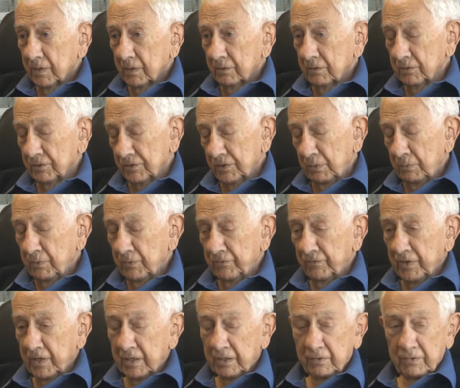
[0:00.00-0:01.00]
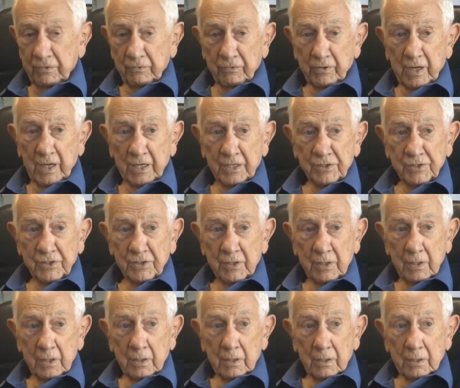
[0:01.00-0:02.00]
because they provided the rags,
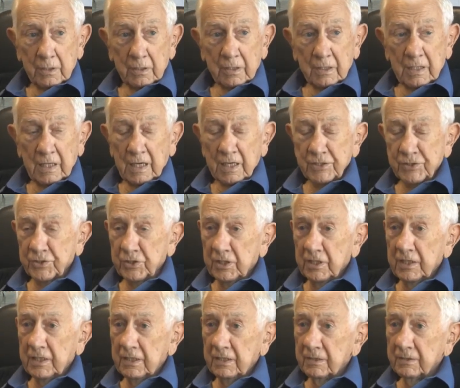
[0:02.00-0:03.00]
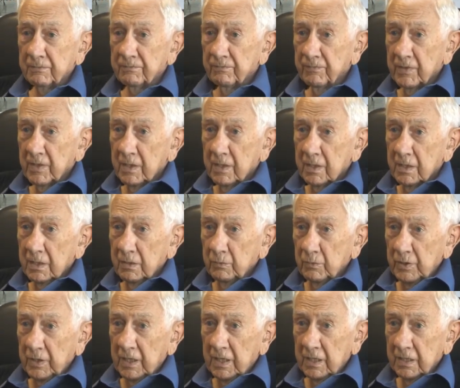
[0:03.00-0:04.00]
and gasoline, and
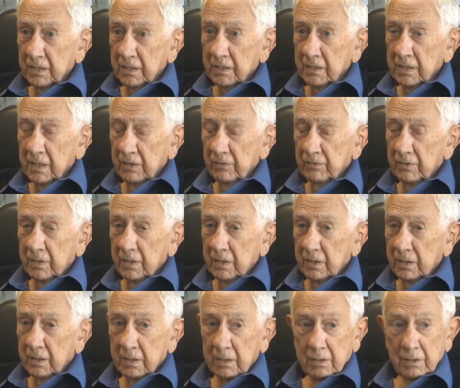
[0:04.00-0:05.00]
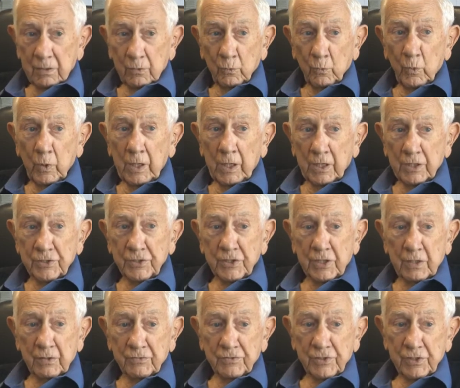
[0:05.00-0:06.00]
we had to co uh, wet
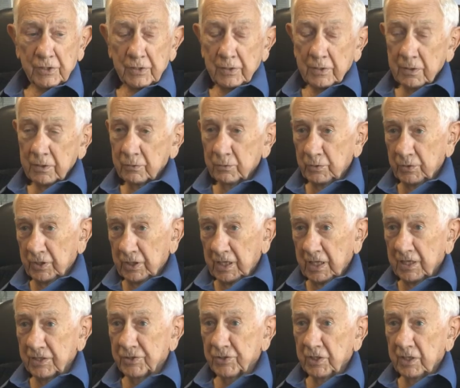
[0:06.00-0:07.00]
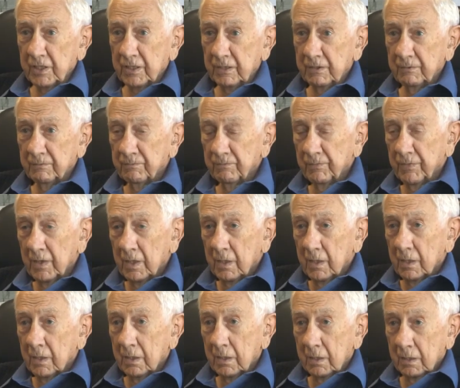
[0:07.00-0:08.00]
ourselves with the gasoline
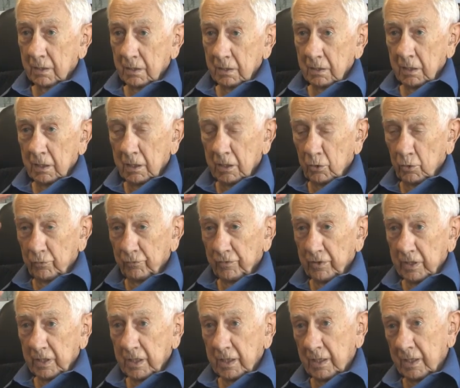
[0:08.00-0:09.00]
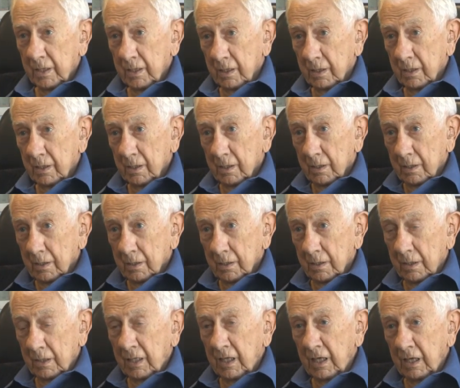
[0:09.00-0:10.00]
uh, all over our,
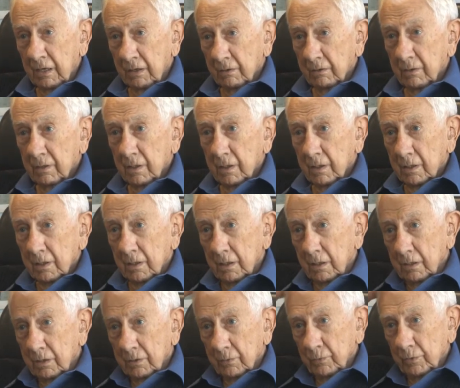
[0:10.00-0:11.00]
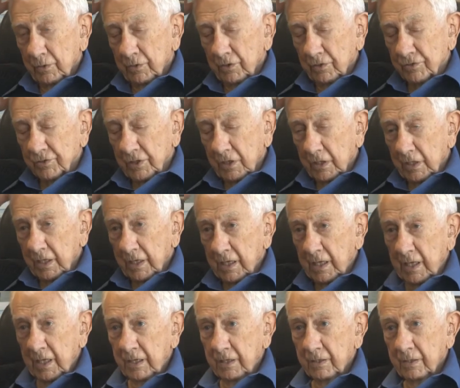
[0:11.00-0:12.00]
our hair, uh, whether it's on our
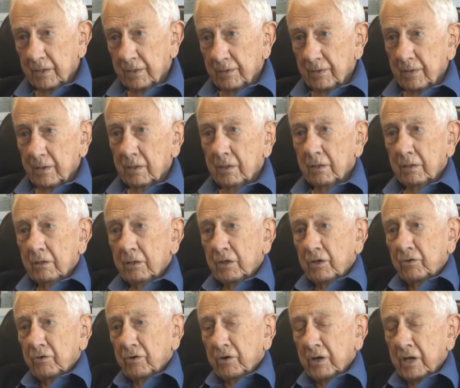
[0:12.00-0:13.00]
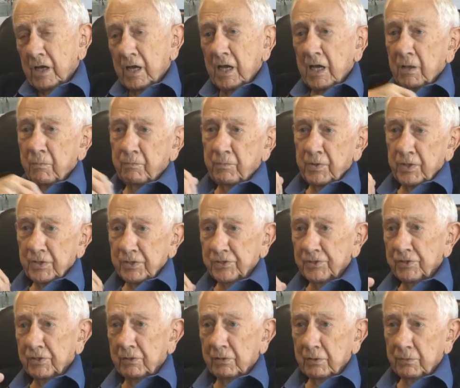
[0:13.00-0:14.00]
head, or under our
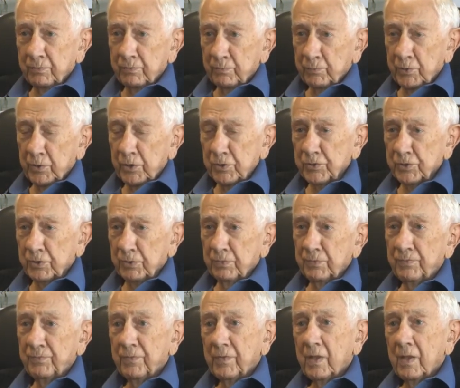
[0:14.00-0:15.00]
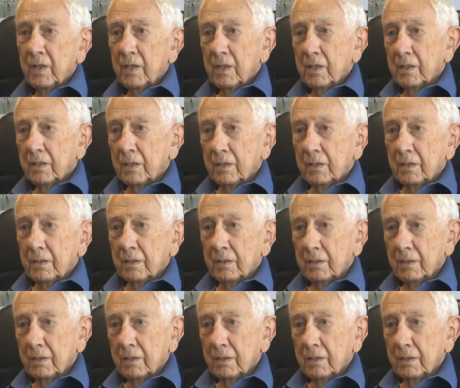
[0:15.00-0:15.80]
armpits, or personal, uh,